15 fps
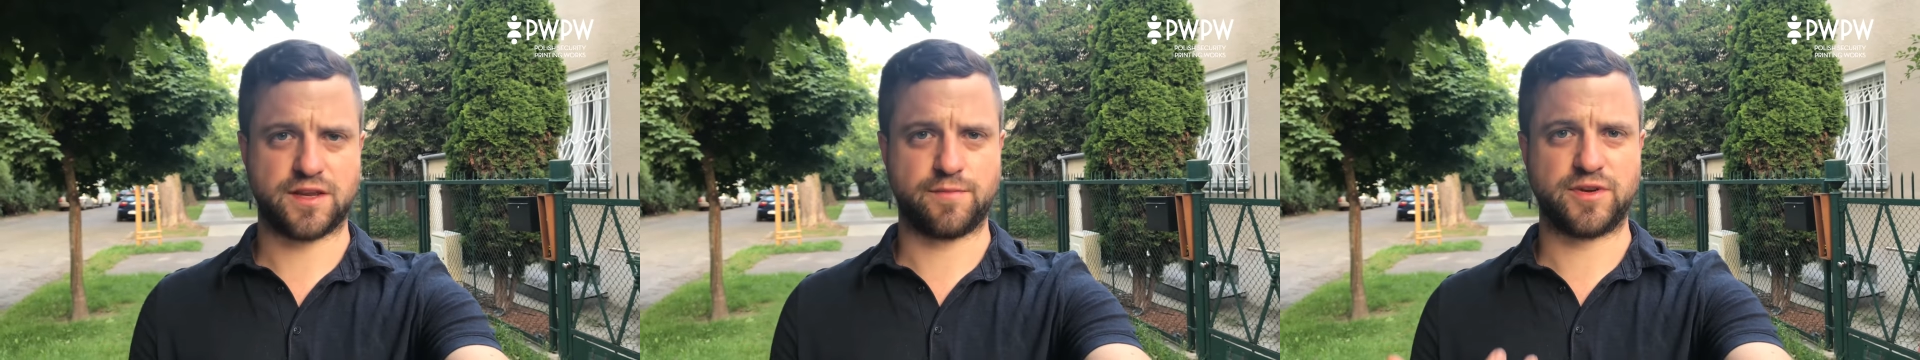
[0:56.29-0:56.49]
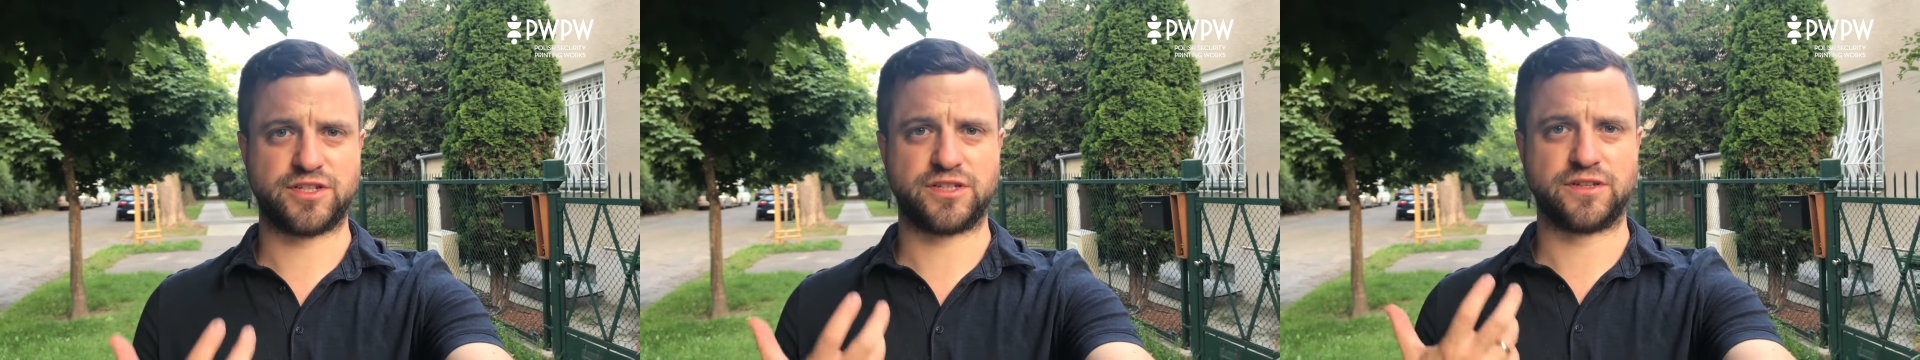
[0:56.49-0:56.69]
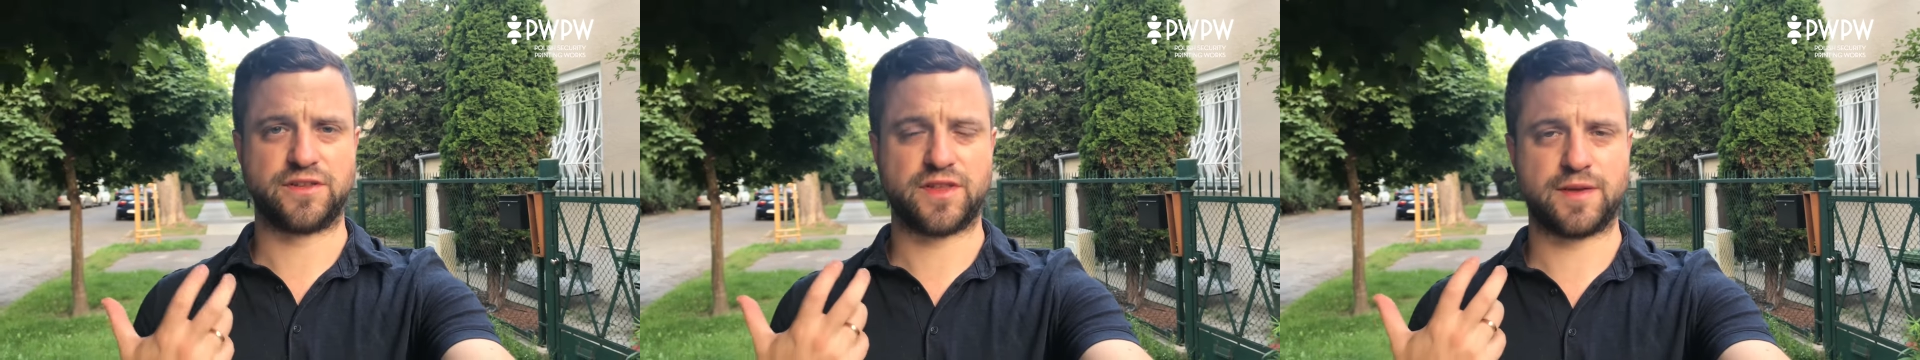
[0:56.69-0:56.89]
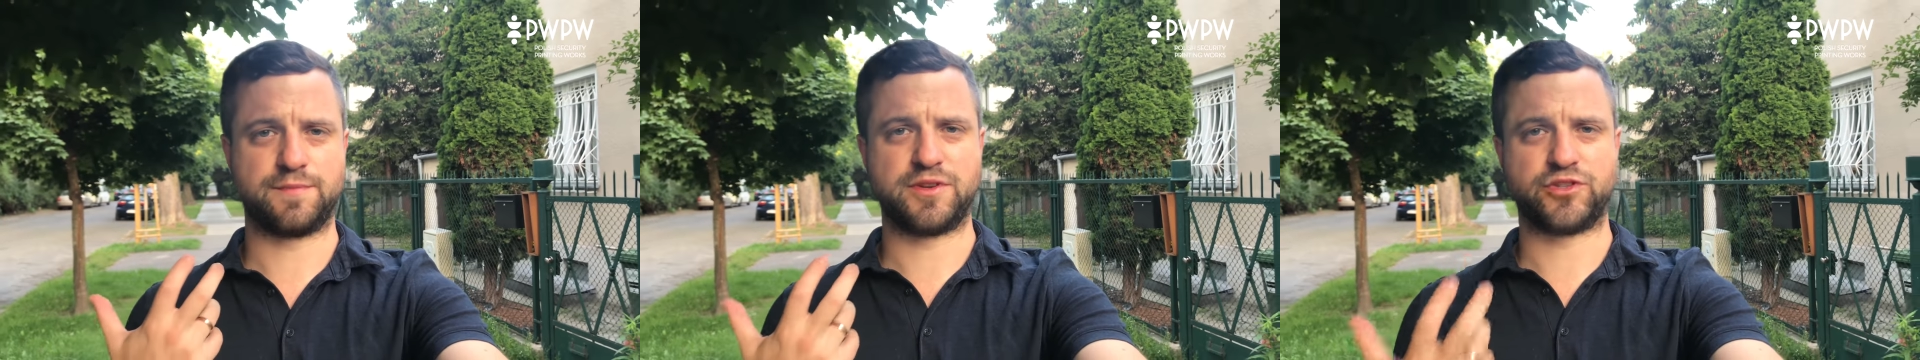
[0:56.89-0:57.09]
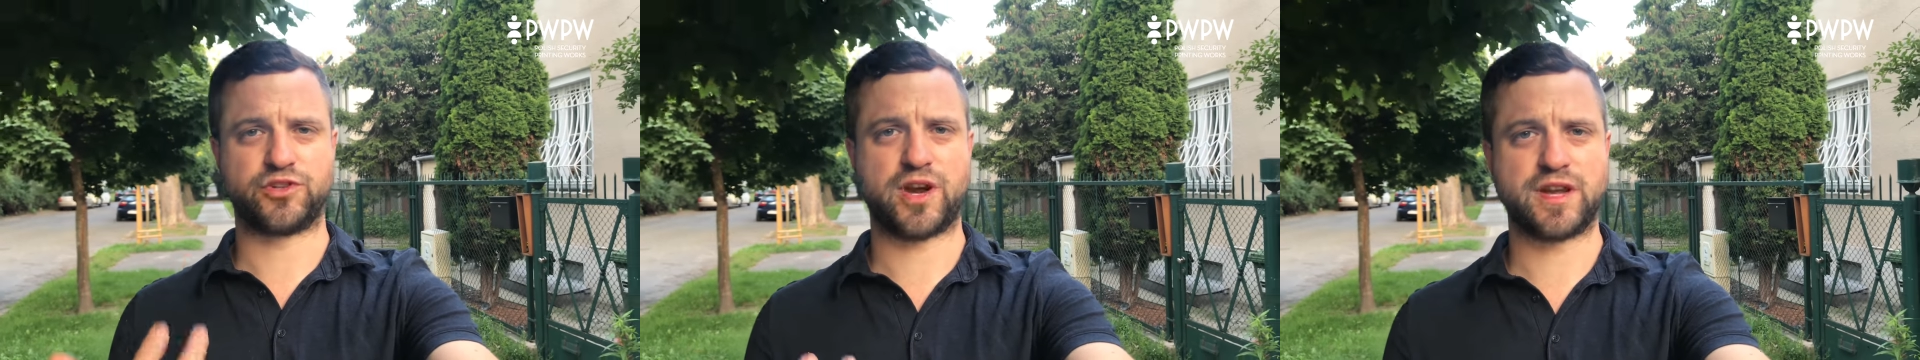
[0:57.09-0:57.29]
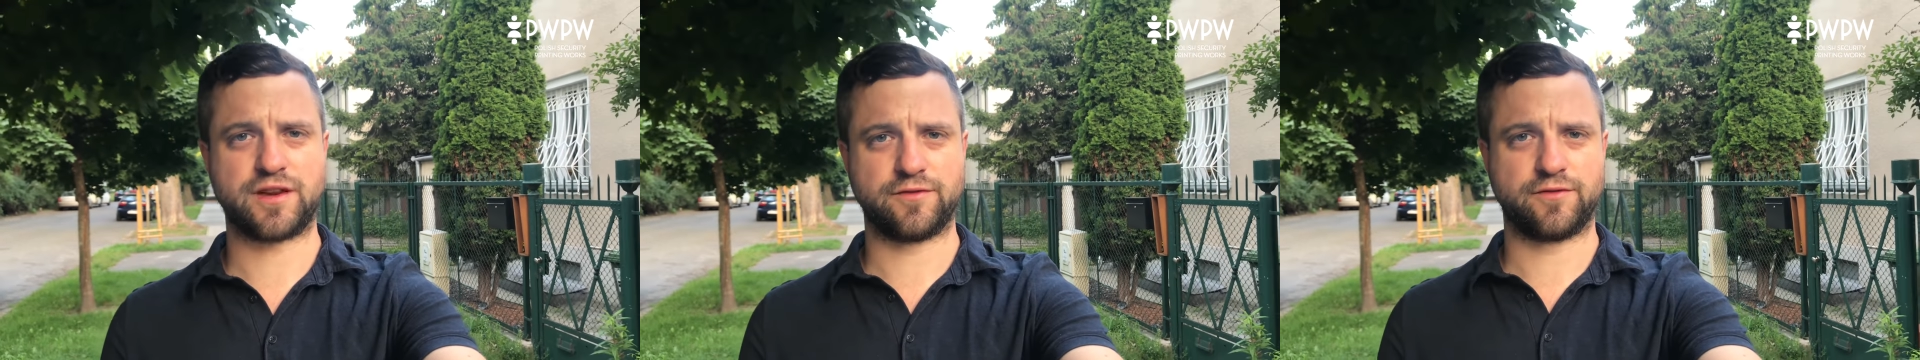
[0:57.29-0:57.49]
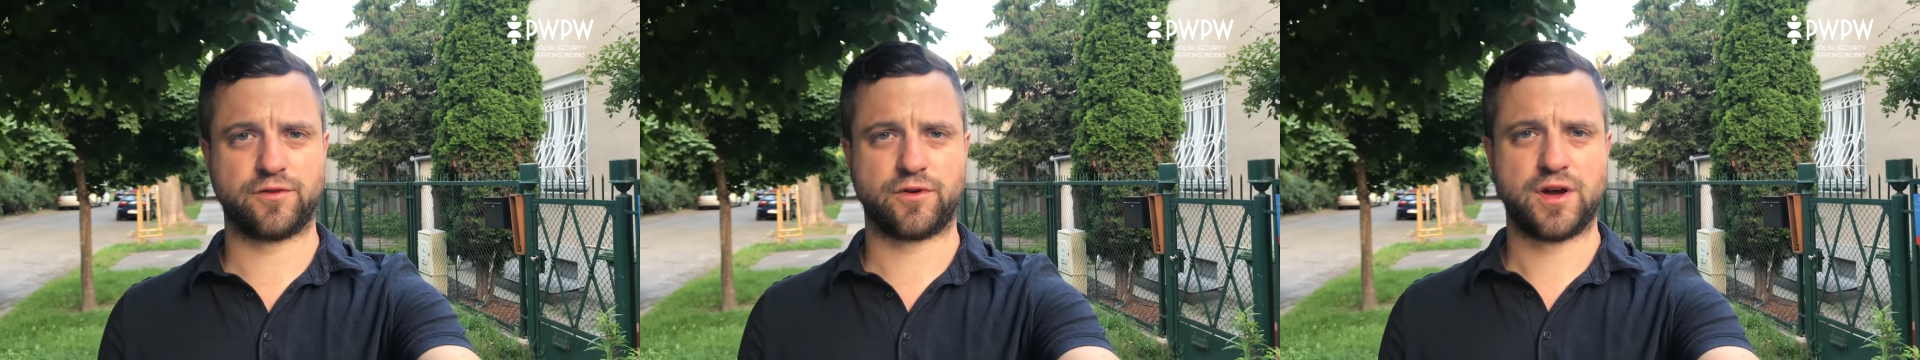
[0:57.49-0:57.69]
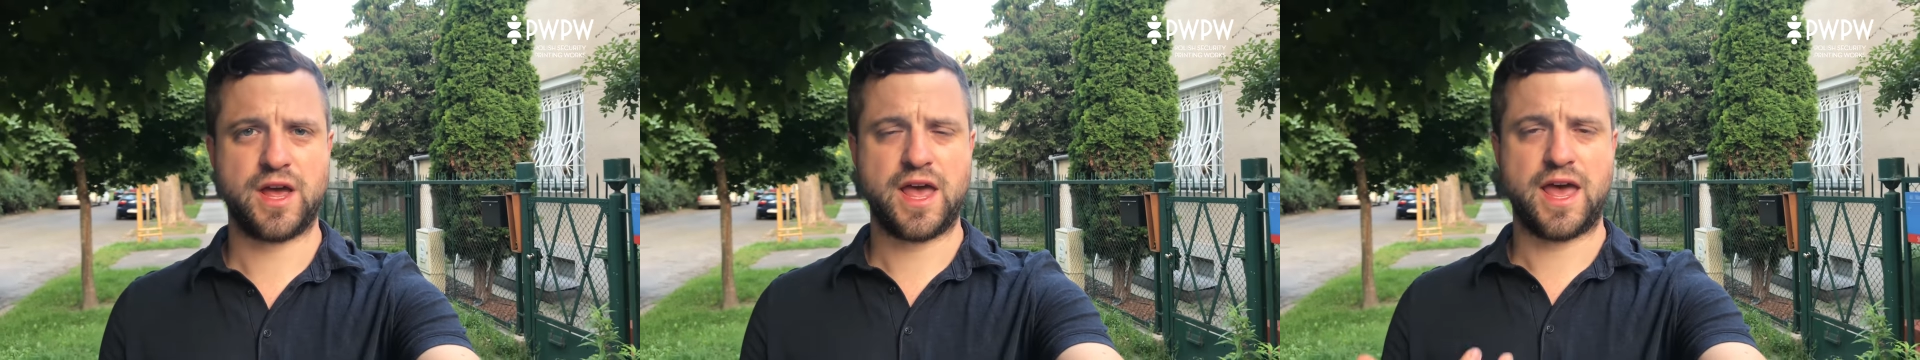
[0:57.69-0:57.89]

a mission that they'd been training for